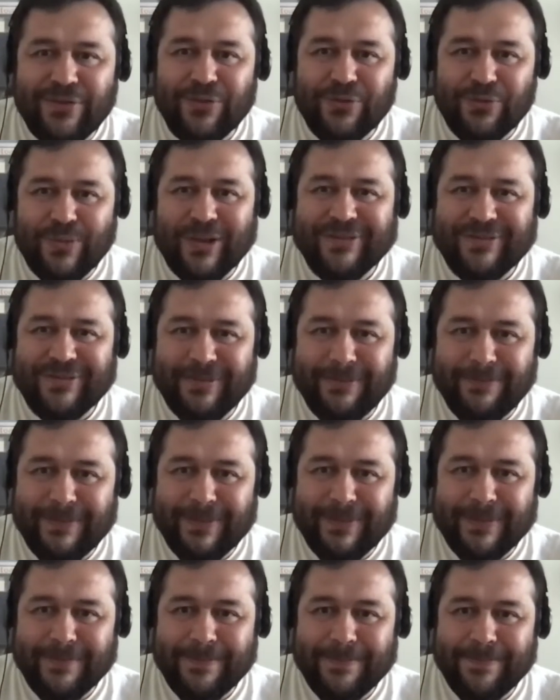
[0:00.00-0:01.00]
who's watching the
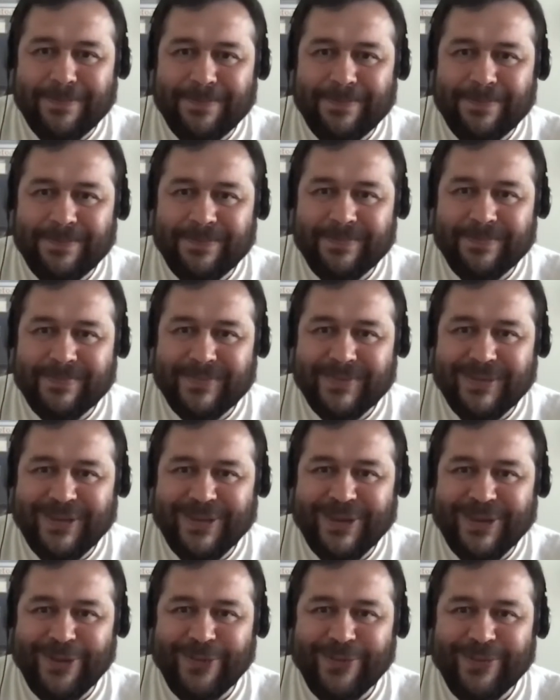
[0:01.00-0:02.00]

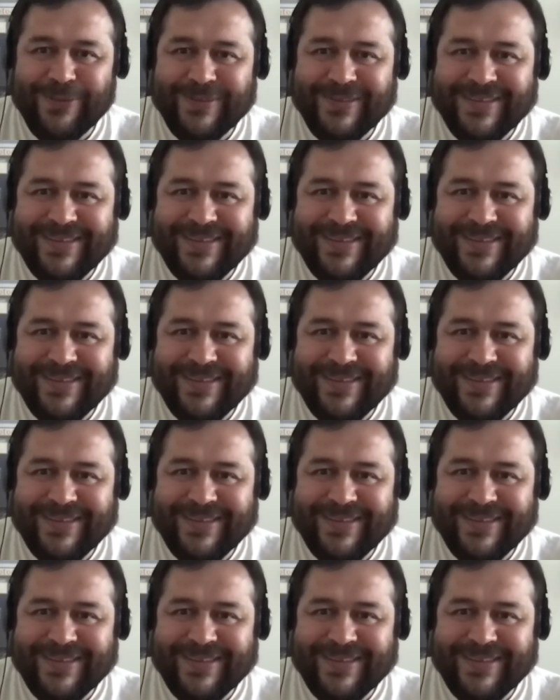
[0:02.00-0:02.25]
film.